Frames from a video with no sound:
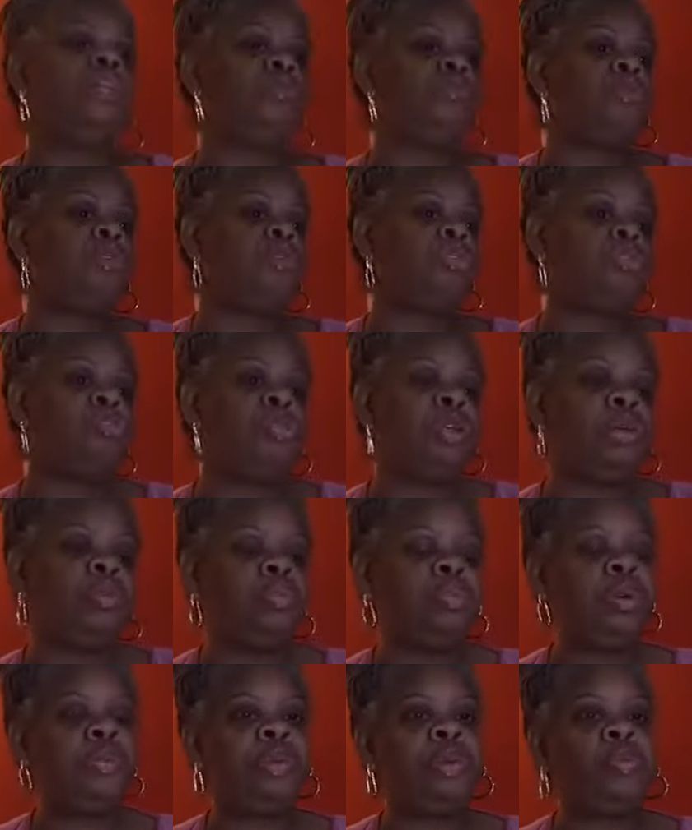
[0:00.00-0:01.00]
I was like, "Boo, I
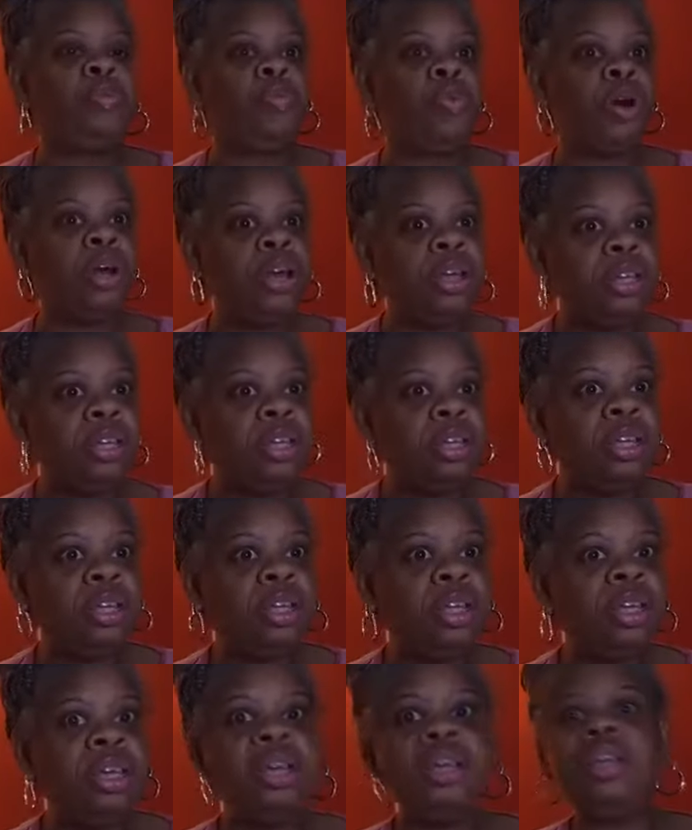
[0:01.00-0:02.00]
need another one. You
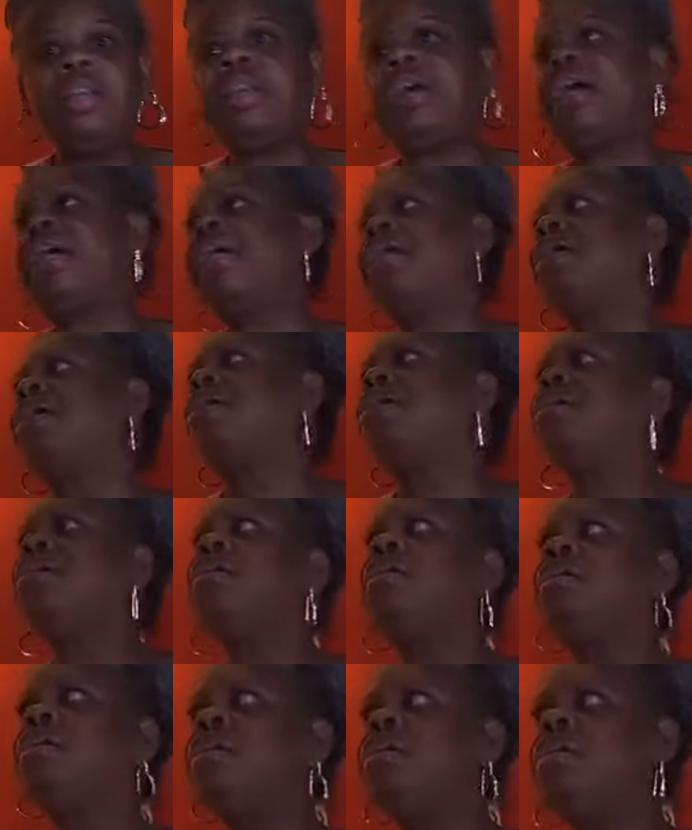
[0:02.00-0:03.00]
only bought me one?"
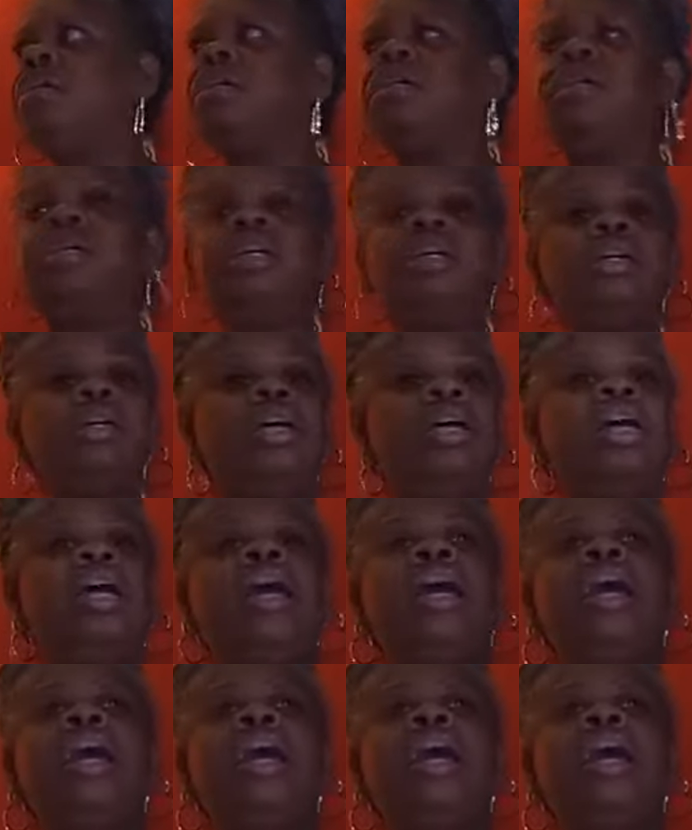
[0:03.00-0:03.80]
Like,